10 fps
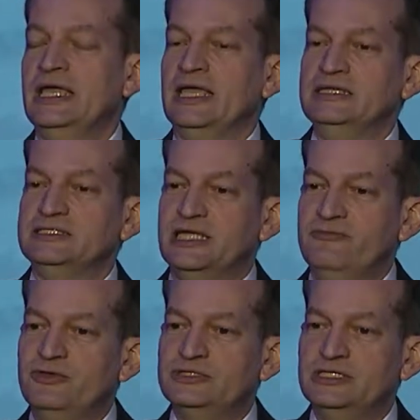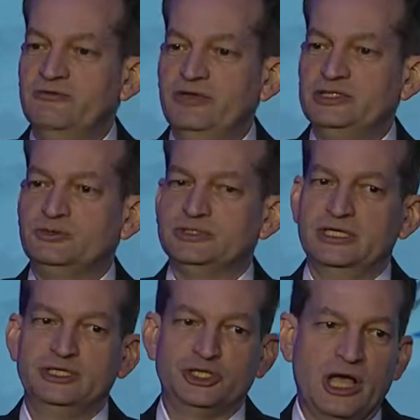is give those individuals a
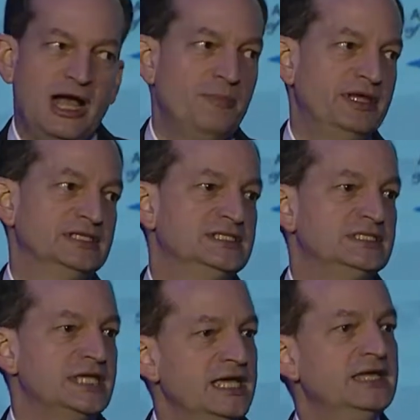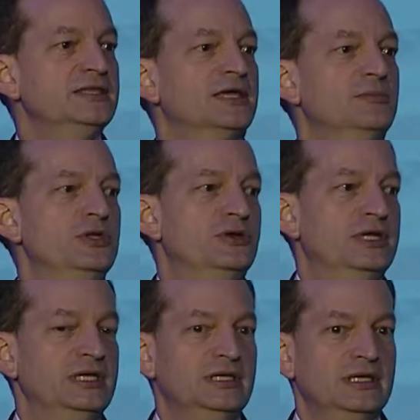job and a stake in the community,